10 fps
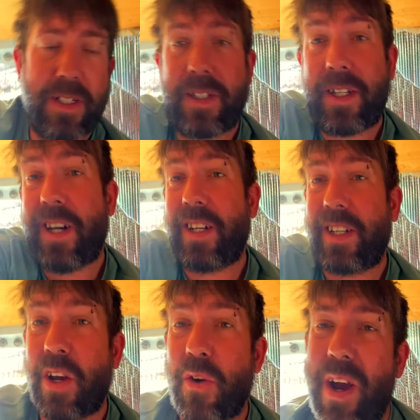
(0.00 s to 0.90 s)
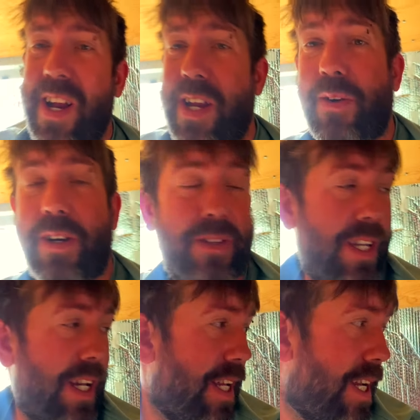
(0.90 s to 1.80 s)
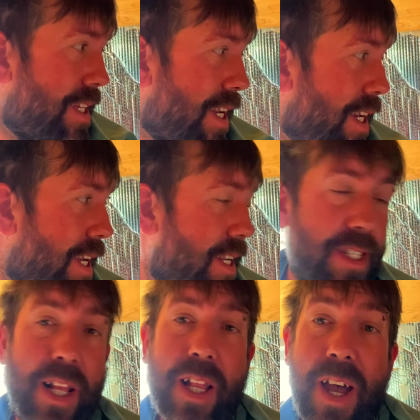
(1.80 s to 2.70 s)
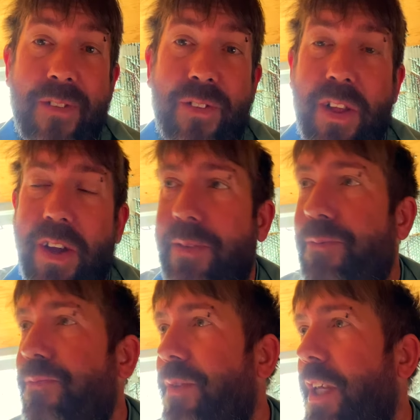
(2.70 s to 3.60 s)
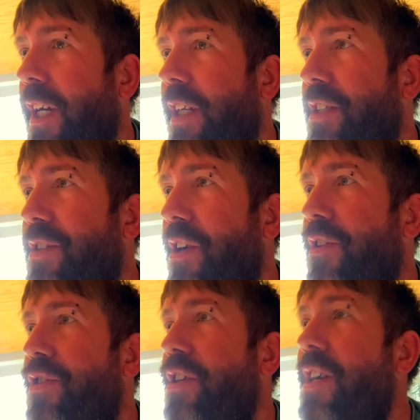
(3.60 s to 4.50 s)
can't go anywhere without that thing. That is a lifeline. I can search